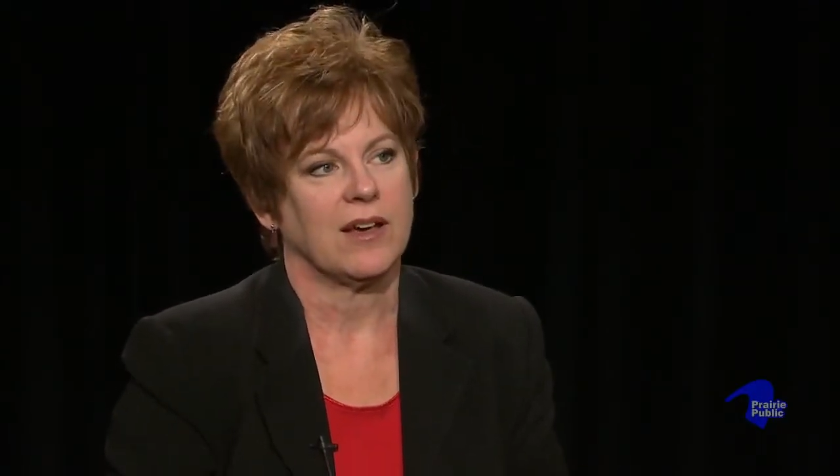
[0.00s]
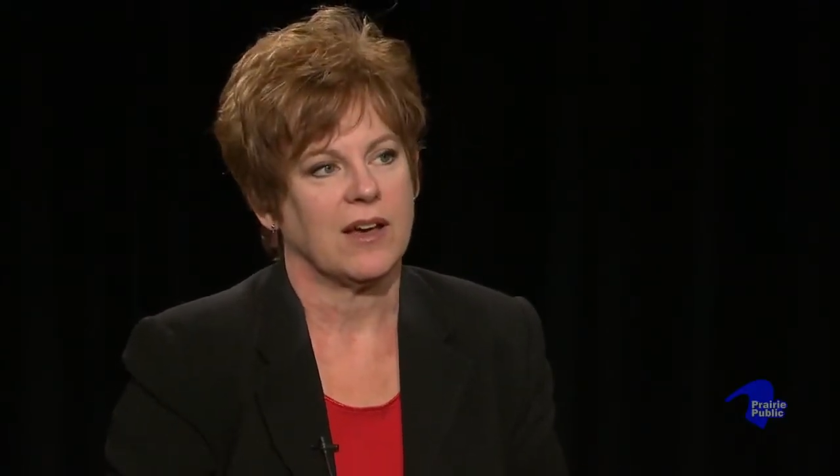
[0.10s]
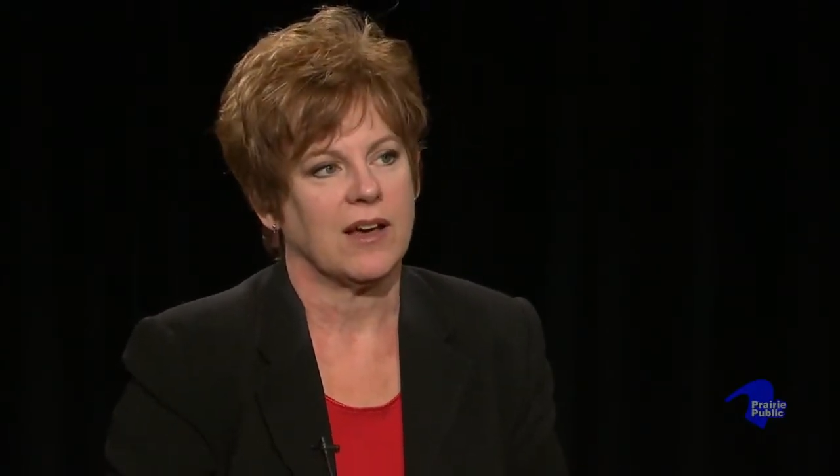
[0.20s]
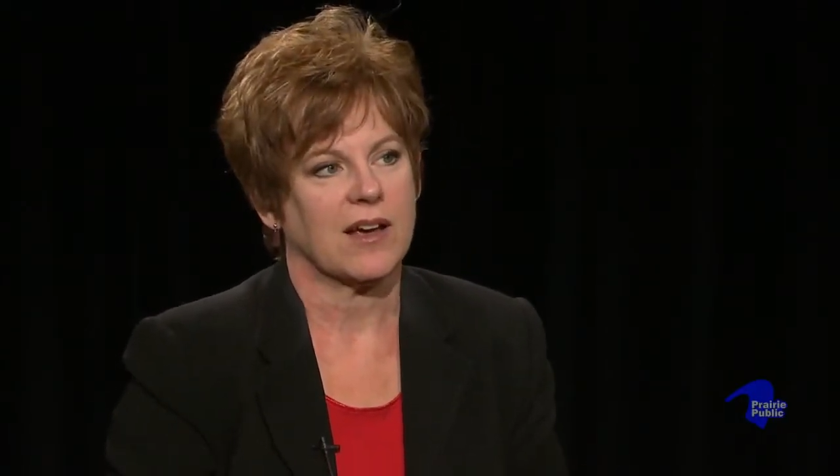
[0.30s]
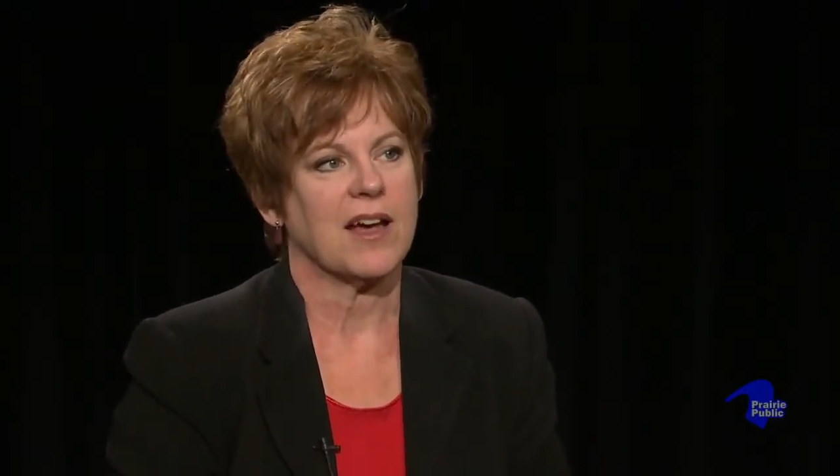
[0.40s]

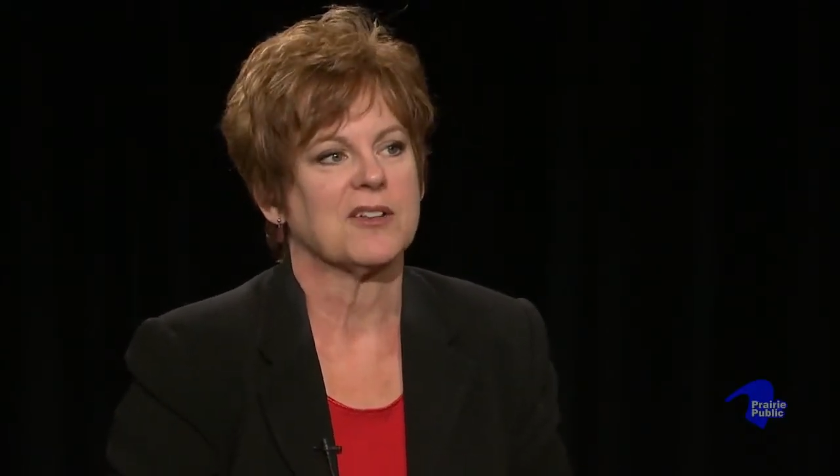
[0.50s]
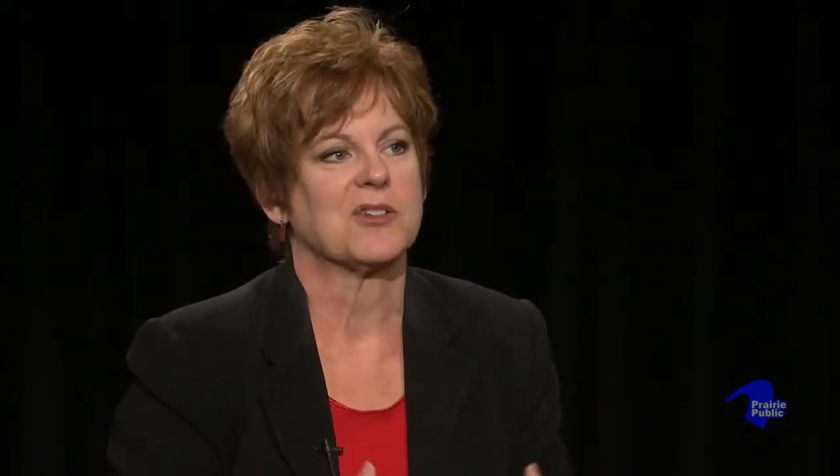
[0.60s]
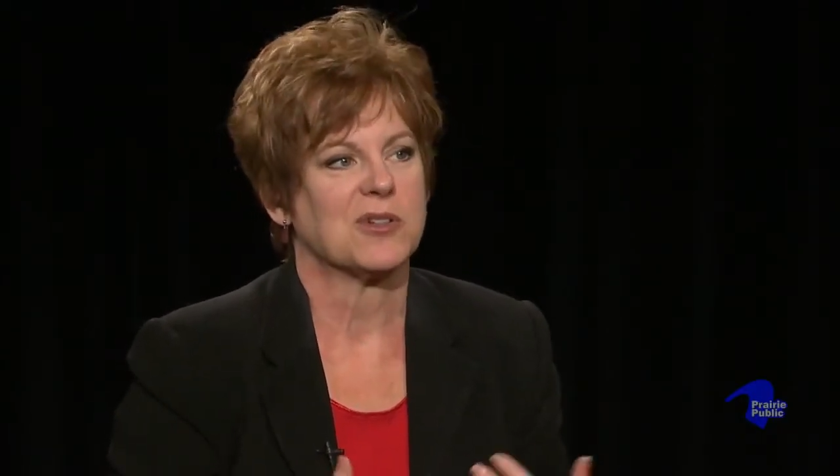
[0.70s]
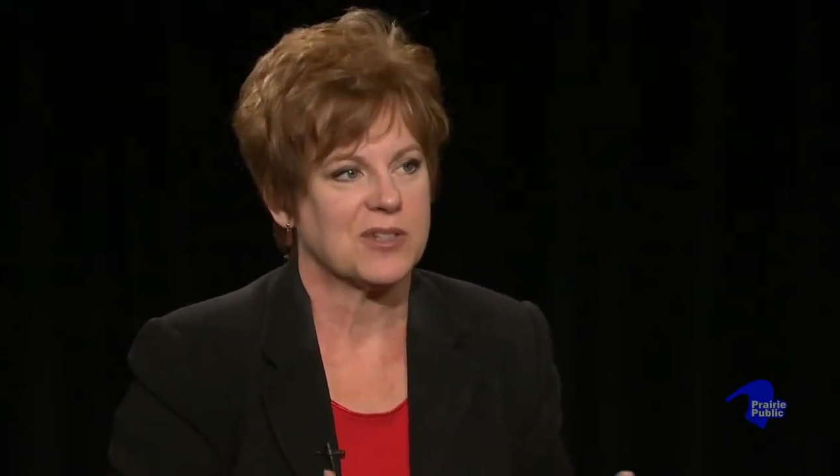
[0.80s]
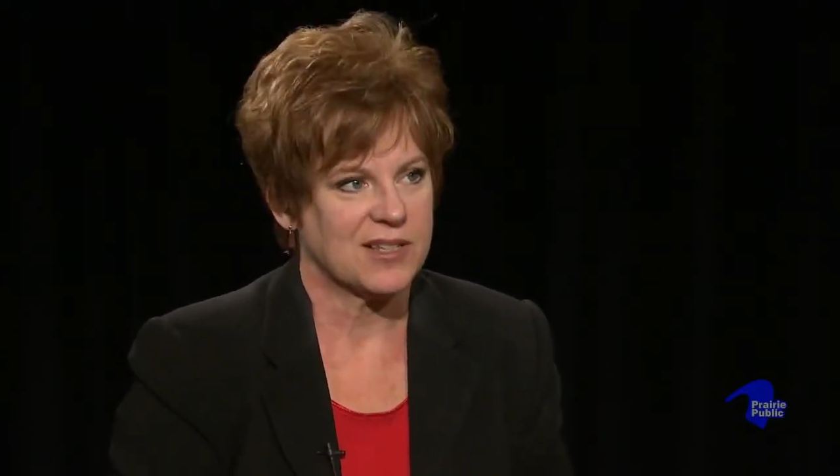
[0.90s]
uh,
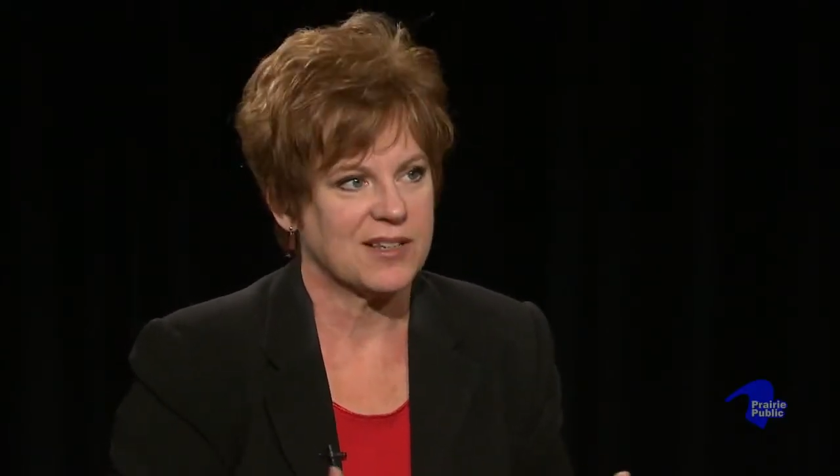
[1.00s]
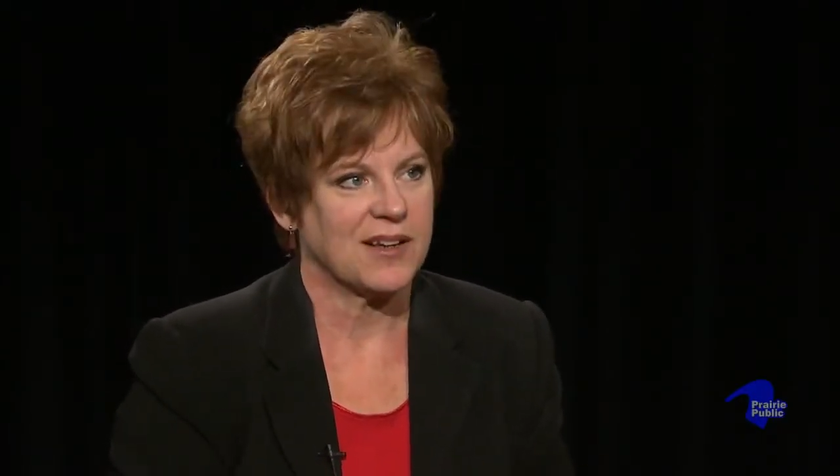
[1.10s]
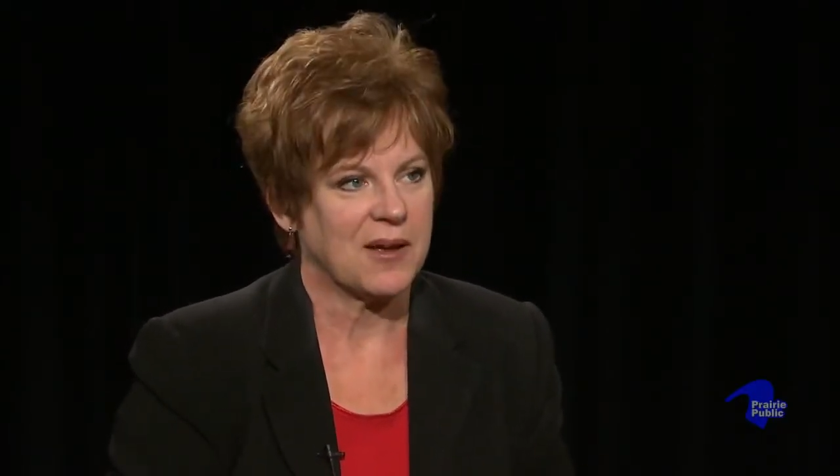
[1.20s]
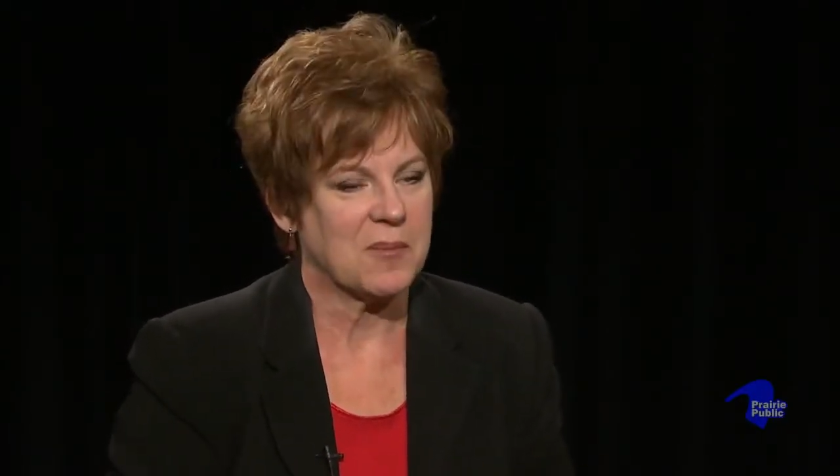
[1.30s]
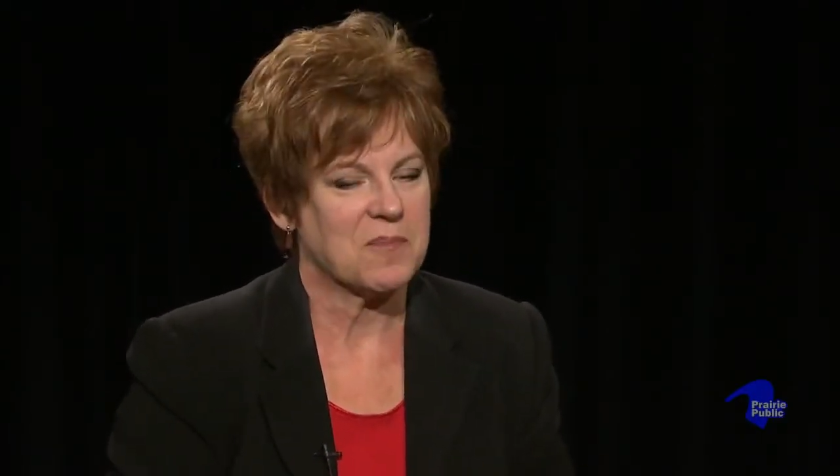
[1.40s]
concerts
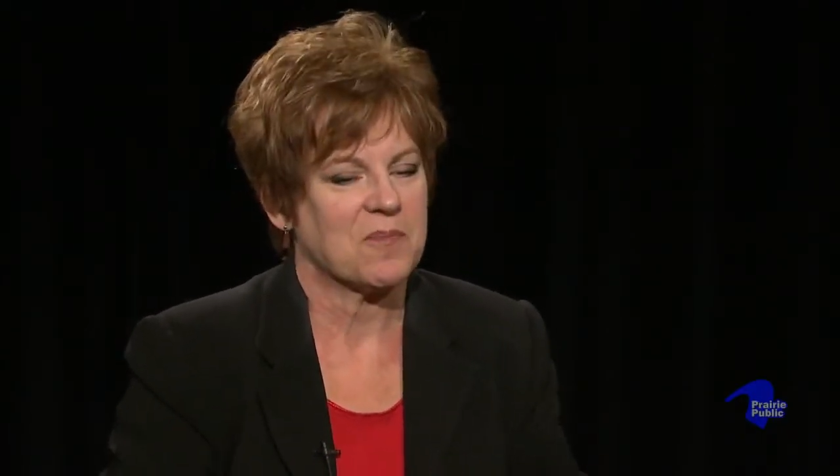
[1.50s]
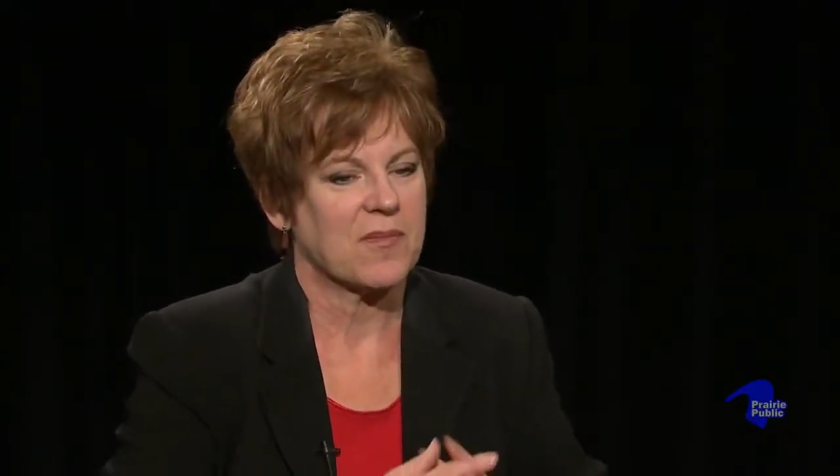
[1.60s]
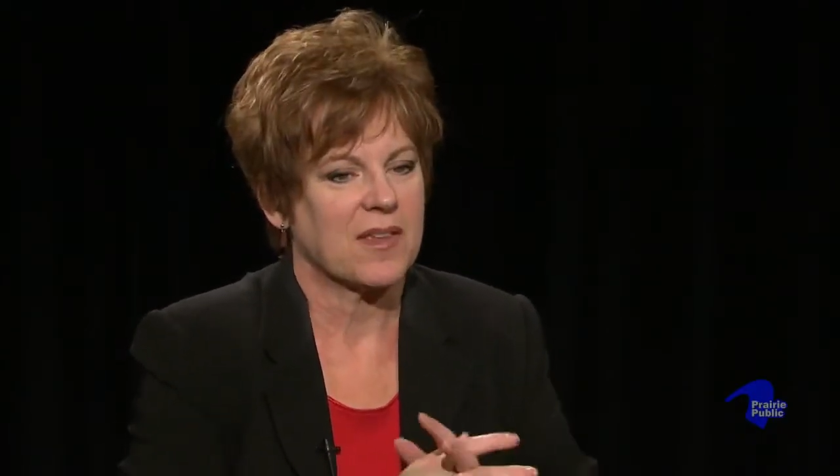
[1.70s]
um,